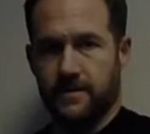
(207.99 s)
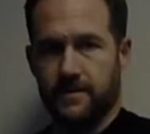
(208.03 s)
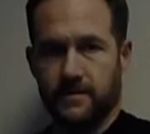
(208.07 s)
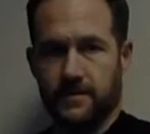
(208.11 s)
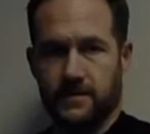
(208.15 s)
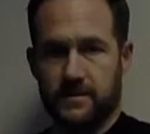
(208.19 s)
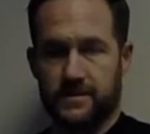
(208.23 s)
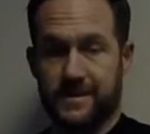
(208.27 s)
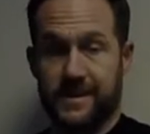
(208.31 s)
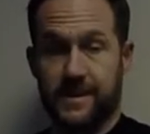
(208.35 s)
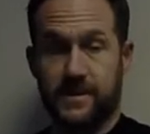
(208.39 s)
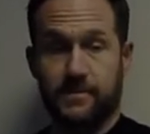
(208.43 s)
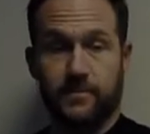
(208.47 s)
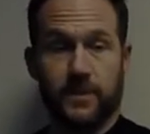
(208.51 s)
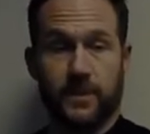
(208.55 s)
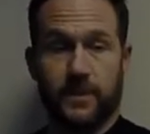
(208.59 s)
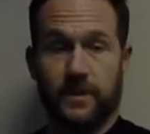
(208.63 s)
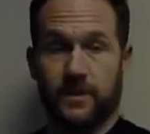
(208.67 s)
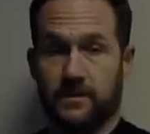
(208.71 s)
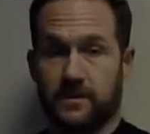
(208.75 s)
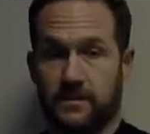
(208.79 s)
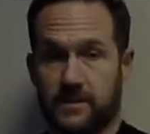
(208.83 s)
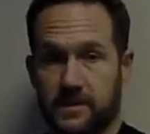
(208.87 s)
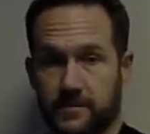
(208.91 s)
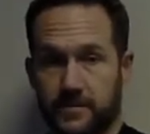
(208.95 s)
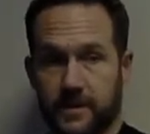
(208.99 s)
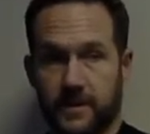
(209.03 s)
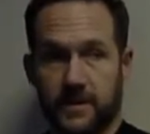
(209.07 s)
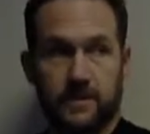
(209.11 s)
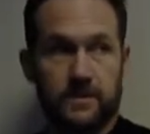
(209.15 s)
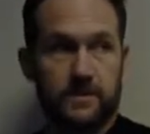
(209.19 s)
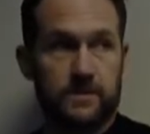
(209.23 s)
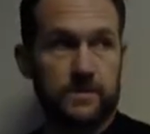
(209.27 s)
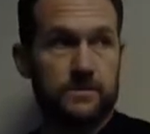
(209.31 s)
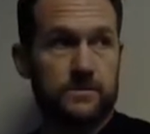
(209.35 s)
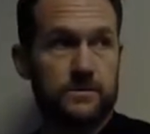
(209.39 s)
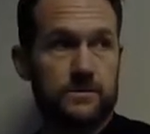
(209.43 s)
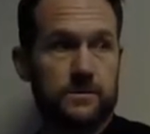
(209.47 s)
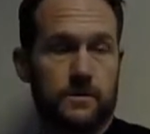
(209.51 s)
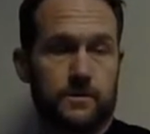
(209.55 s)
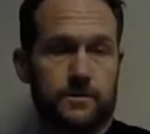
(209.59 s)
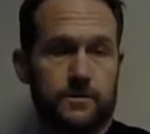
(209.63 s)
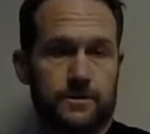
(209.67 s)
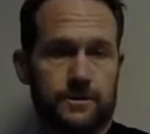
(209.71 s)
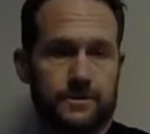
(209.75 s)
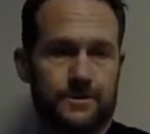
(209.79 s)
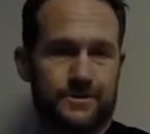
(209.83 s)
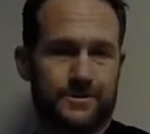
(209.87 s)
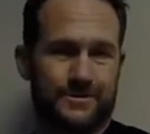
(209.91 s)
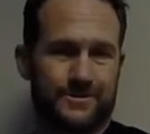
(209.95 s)
Same thing, same idea, just search
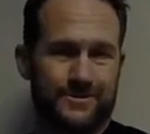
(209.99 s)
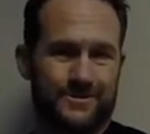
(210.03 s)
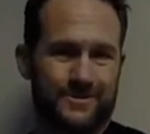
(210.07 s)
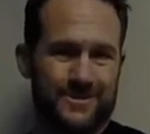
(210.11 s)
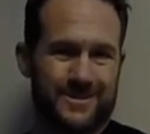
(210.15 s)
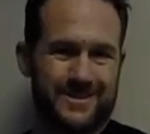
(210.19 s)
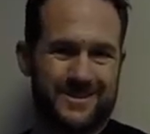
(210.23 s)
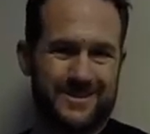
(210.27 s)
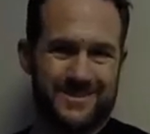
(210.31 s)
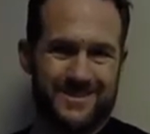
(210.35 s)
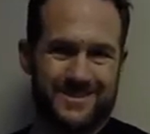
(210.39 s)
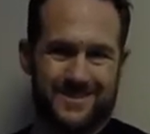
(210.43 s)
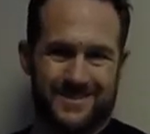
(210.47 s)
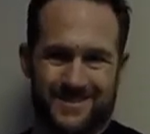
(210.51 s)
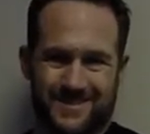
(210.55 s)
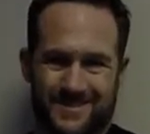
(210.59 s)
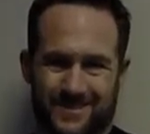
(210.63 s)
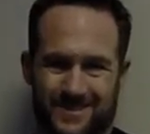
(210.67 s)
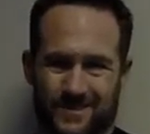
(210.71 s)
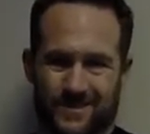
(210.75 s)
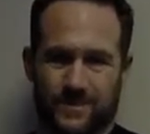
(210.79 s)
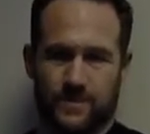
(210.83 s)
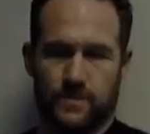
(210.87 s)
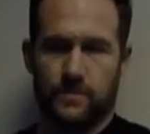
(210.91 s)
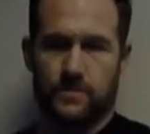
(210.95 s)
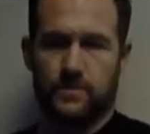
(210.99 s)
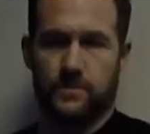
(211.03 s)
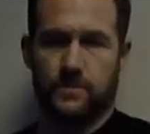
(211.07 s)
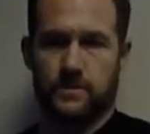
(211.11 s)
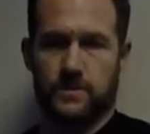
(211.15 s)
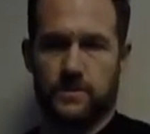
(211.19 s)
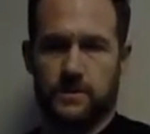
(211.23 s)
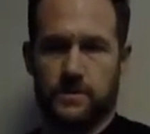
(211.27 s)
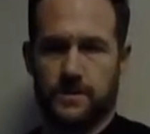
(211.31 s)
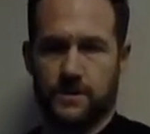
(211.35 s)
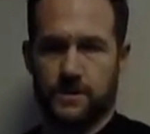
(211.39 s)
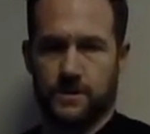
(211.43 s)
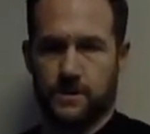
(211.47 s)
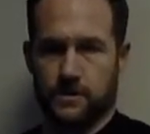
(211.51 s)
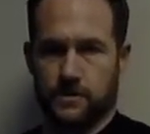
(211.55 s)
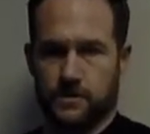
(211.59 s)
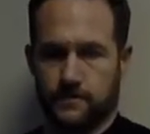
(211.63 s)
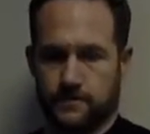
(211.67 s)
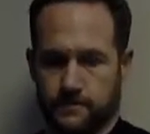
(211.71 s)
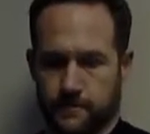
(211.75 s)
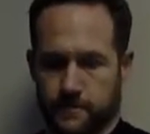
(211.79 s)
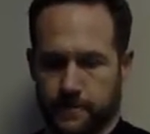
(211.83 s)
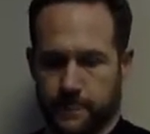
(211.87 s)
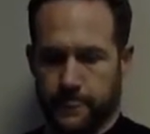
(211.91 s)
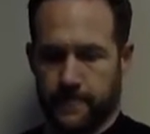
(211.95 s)
and destroy, going through the tissue.
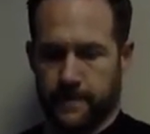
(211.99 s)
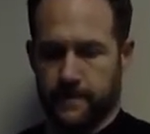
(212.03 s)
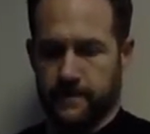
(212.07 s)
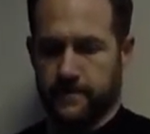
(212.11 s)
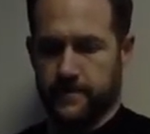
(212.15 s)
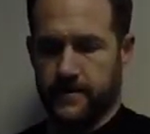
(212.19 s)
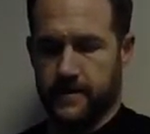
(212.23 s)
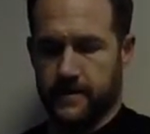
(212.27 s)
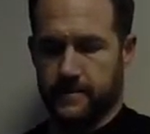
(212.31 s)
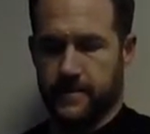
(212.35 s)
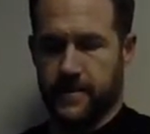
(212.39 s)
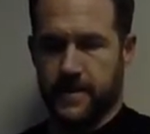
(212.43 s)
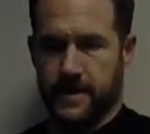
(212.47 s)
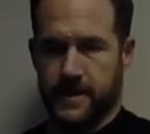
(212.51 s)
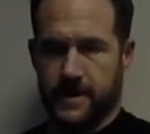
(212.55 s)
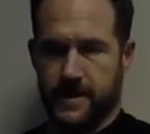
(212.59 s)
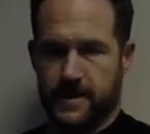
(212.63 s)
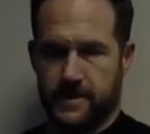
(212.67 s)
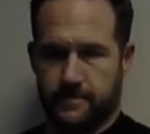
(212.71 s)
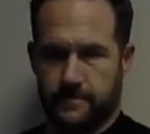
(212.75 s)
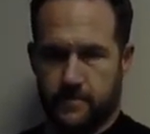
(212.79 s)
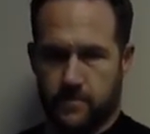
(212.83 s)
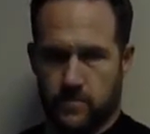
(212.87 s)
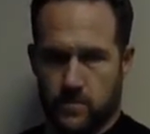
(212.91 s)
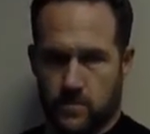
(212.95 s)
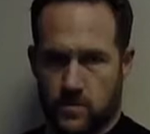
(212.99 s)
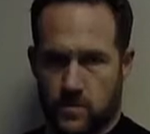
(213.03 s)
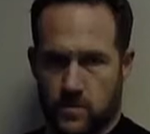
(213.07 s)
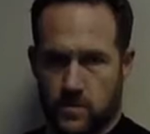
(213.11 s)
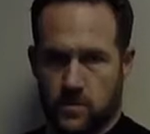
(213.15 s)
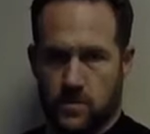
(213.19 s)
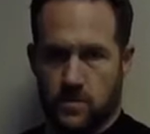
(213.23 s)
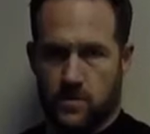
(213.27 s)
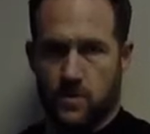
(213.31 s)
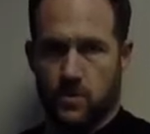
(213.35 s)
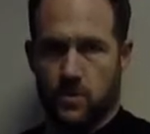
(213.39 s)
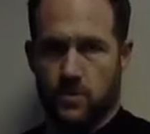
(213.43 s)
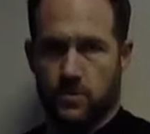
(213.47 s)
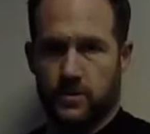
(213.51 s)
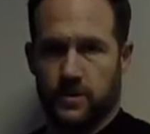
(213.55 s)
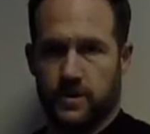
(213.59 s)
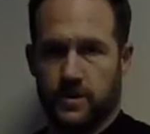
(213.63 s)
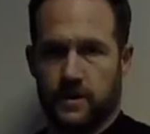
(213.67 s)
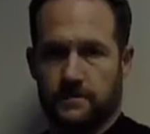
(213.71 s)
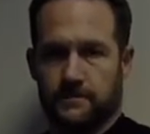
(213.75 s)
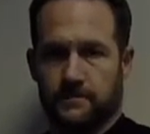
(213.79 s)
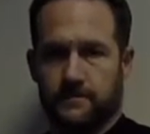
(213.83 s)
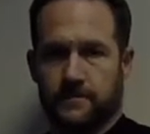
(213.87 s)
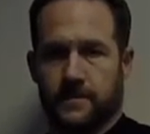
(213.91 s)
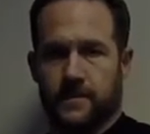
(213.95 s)
Got my hand, I'm holding it,
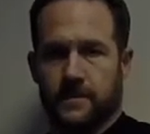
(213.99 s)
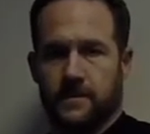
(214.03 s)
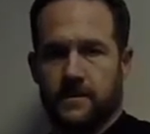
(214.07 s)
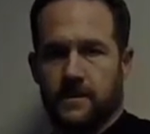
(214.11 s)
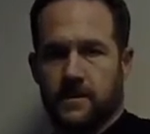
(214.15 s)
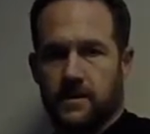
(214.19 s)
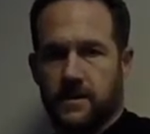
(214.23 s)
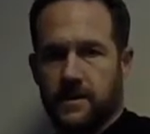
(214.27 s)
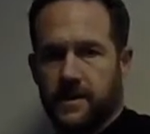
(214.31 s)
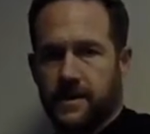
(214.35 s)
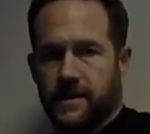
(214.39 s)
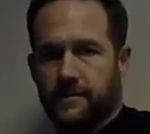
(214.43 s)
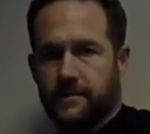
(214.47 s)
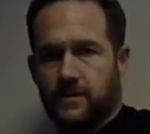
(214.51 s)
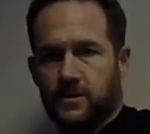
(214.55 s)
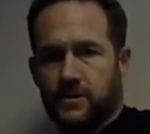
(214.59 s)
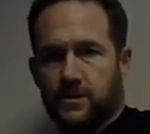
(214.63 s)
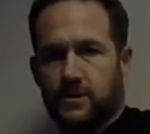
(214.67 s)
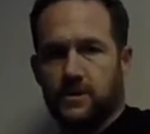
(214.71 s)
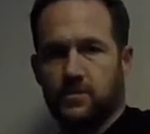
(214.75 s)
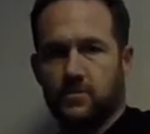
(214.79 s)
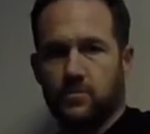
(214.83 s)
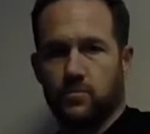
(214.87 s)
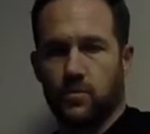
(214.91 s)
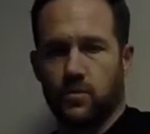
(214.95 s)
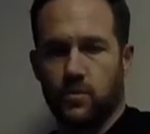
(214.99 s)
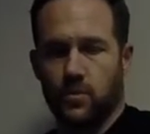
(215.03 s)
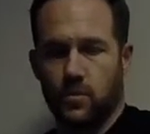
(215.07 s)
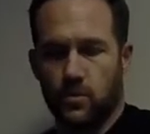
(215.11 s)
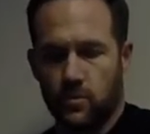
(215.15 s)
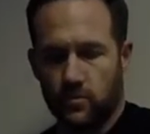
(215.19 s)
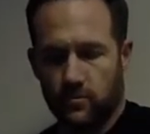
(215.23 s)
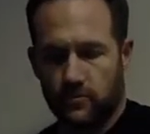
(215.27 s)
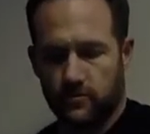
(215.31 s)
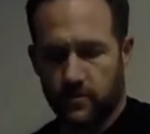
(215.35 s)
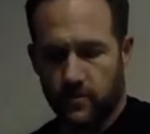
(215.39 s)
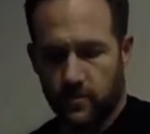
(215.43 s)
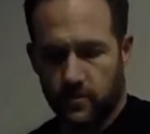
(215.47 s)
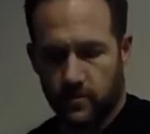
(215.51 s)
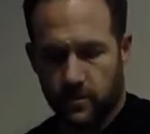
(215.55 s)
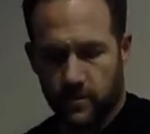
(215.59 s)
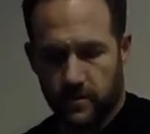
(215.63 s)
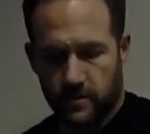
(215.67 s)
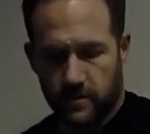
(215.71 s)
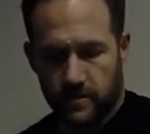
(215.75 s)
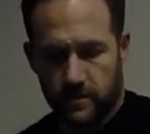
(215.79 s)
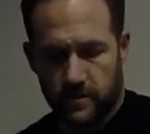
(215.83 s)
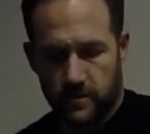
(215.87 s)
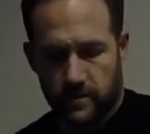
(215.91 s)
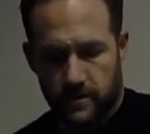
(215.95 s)
and I'm just gonna roll forward
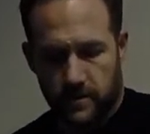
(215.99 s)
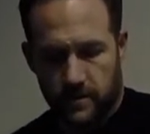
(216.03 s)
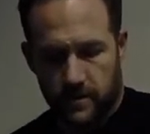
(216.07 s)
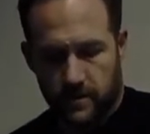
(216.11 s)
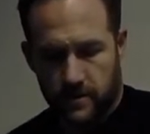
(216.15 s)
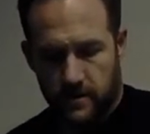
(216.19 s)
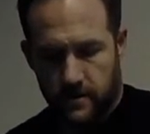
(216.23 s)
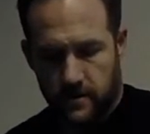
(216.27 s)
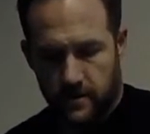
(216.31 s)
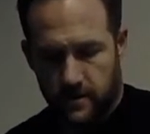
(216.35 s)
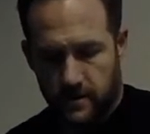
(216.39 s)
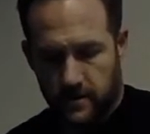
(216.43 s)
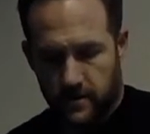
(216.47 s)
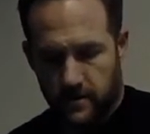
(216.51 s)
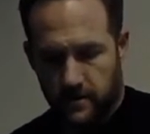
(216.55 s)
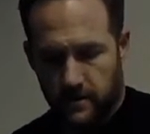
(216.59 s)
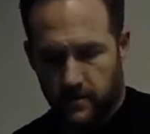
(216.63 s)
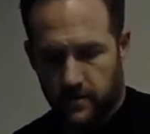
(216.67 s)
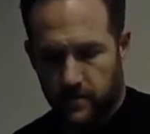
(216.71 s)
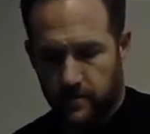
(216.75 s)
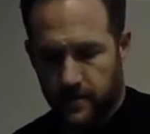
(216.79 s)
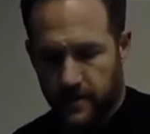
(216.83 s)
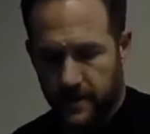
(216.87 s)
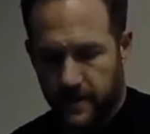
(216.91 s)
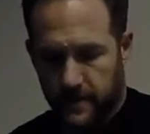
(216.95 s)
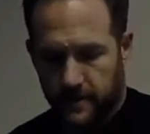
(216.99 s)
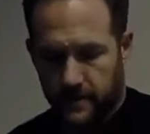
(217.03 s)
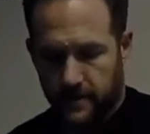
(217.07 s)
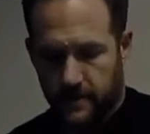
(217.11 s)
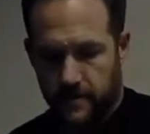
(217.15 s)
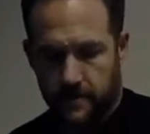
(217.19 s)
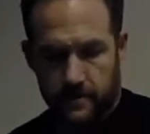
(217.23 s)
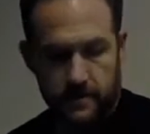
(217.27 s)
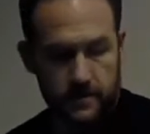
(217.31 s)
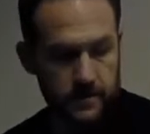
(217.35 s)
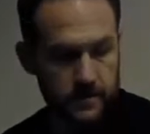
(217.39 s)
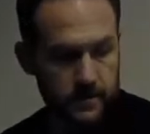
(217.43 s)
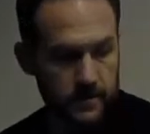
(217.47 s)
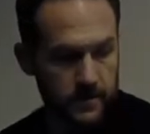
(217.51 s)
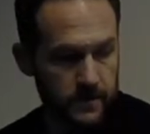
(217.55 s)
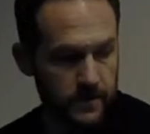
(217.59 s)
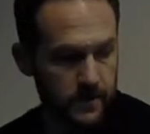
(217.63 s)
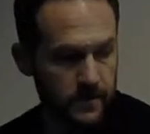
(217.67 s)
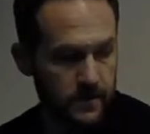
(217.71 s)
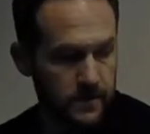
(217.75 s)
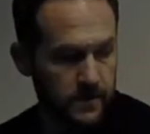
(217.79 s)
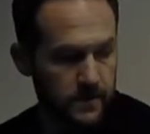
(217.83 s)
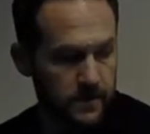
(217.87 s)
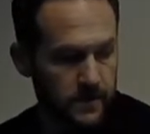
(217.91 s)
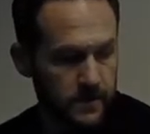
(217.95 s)
a little bit.
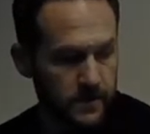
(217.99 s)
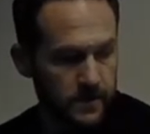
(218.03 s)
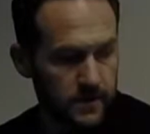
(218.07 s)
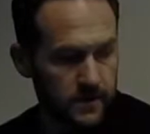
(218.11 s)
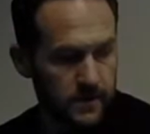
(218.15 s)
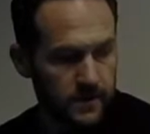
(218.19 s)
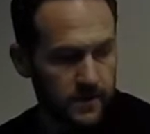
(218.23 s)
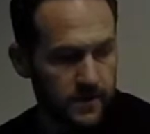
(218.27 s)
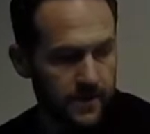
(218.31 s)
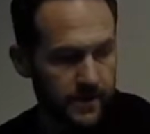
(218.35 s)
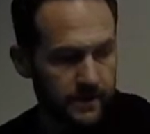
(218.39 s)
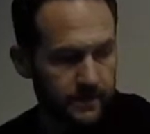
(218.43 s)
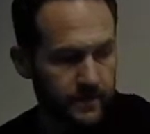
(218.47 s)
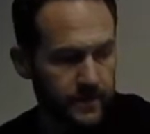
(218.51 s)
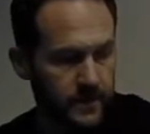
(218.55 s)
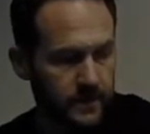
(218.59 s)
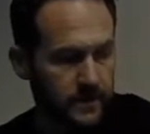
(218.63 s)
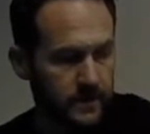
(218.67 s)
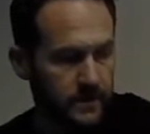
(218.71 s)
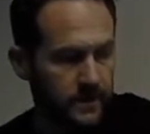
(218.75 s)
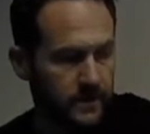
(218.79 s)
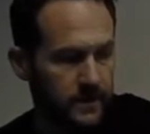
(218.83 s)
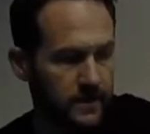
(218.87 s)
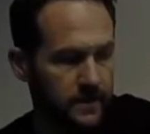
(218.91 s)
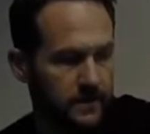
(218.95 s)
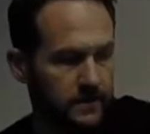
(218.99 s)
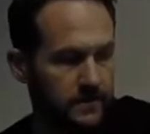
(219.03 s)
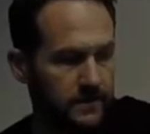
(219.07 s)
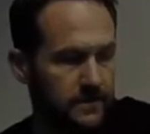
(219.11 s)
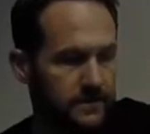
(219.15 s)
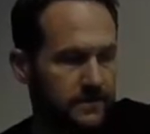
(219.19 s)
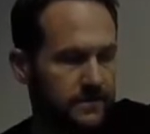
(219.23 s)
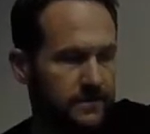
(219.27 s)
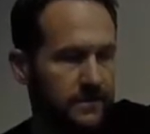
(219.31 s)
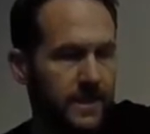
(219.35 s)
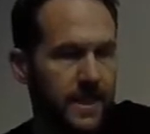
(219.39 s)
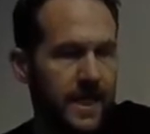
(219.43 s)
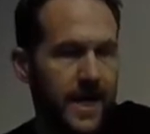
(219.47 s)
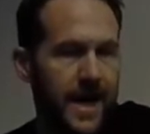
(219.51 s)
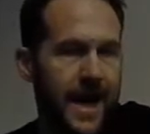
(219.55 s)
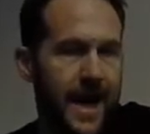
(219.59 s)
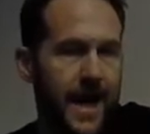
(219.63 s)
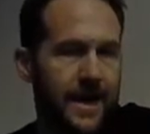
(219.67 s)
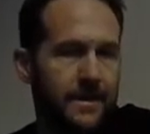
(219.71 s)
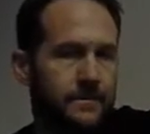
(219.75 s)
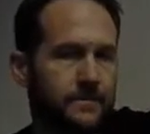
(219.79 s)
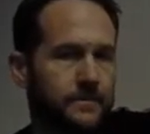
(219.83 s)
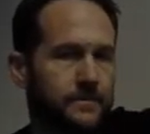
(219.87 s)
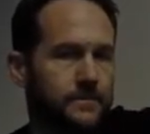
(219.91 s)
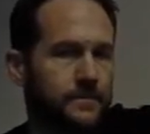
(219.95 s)
I'm gonna hit this lat,
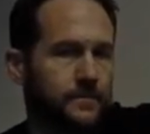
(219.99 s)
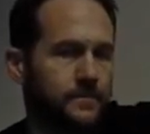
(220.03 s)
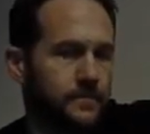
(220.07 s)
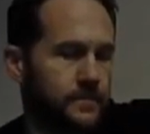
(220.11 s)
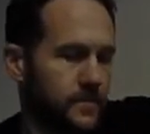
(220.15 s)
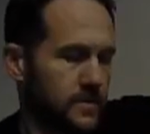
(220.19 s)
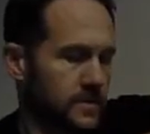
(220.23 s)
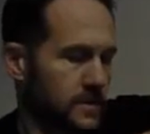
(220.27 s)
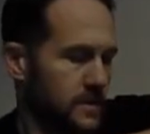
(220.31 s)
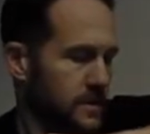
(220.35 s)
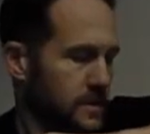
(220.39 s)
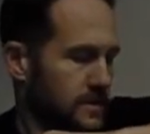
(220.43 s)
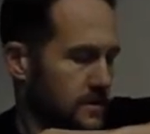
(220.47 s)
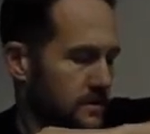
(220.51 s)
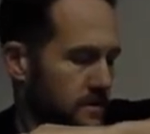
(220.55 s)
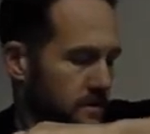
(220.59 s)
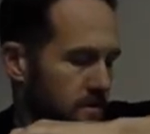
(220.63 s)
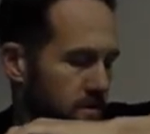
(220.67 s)
okay?